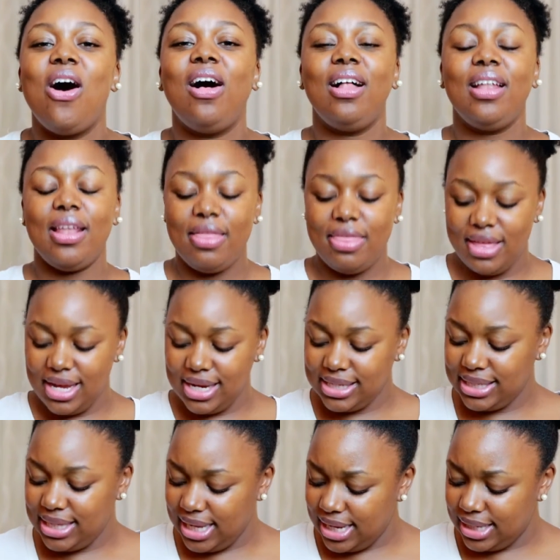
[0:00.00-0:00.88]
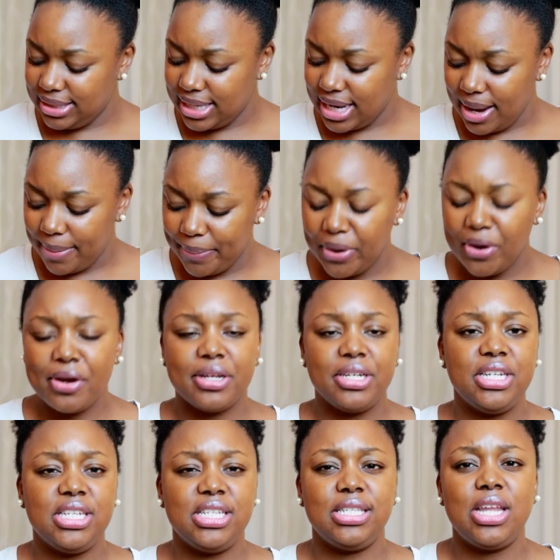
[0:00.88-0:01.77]
All the things, things that I
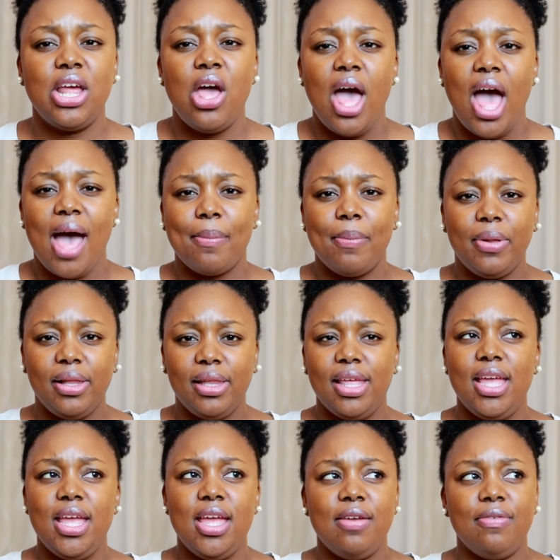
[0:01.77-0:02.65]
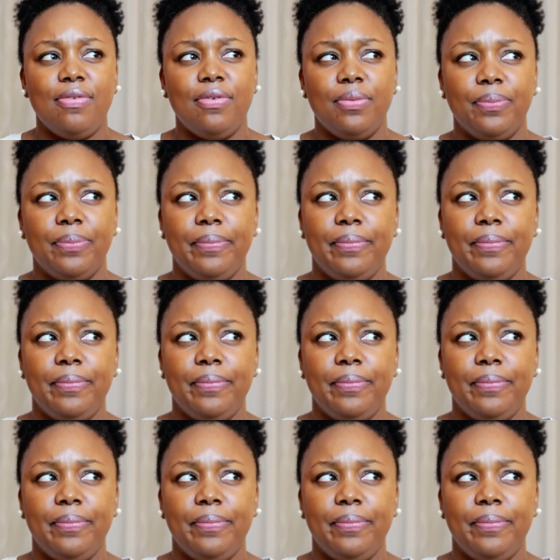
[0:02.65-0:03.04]
purchased, I believe,